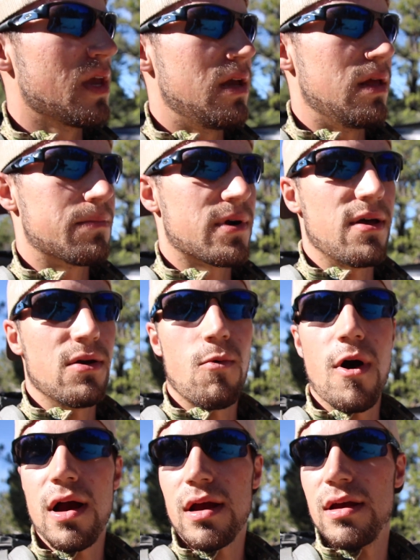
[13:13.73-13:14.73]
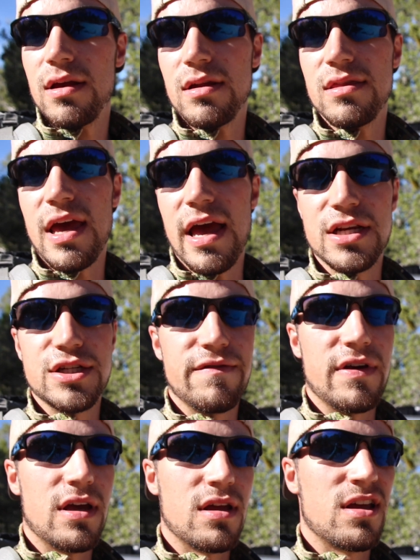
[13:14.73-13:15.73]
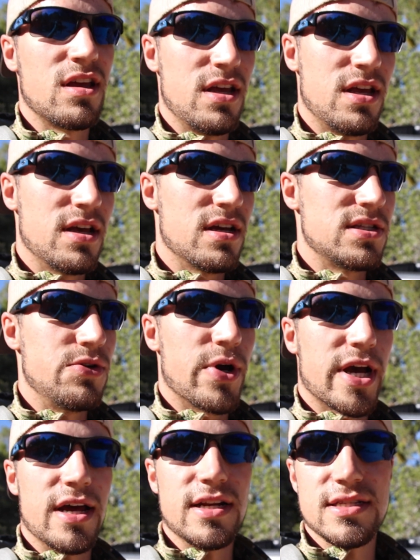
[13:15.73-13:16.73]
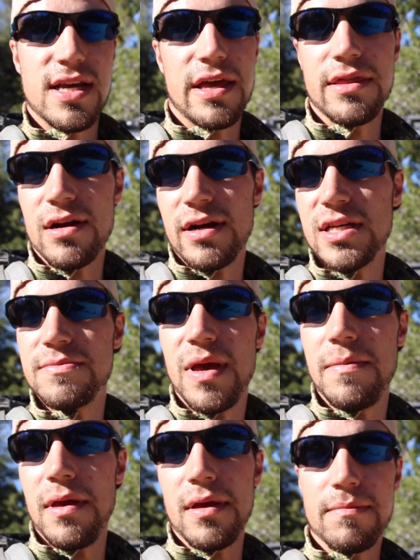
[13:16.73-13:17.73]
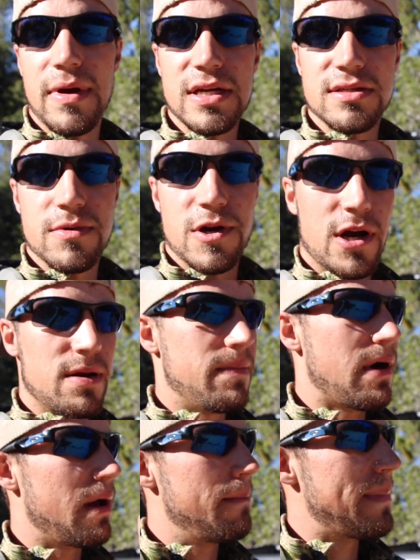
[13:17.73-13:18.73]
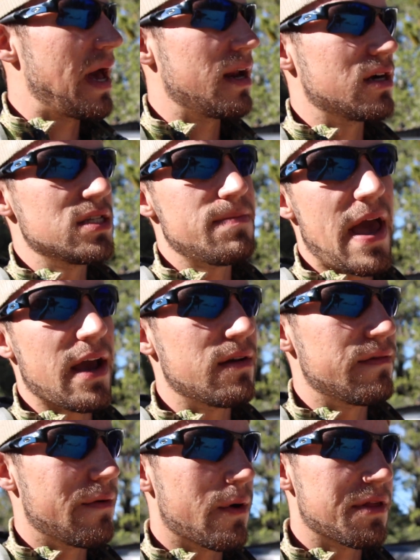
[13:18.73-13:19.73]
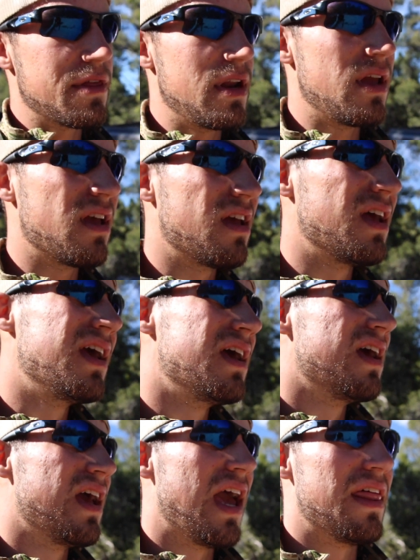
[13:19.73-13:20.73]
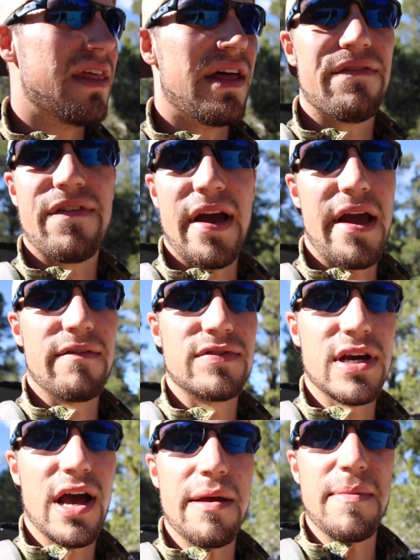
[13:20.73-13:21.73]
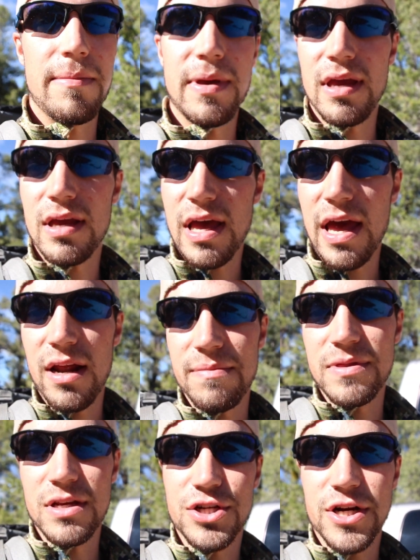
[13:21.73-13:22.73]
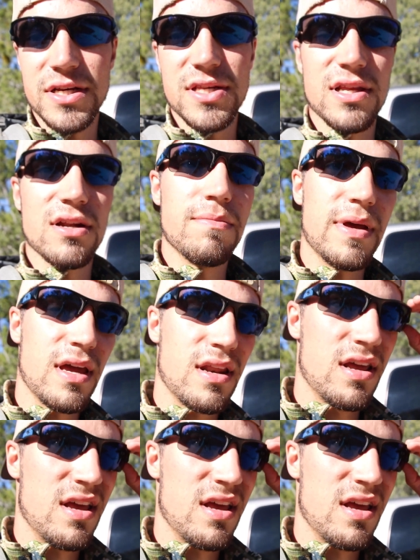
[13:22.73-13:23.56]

and probably walk the edge of it, see what kind of sign there is, maybe make some grid patterns back and forth in it, and then if I have time, maybe head up in the trees a little bit,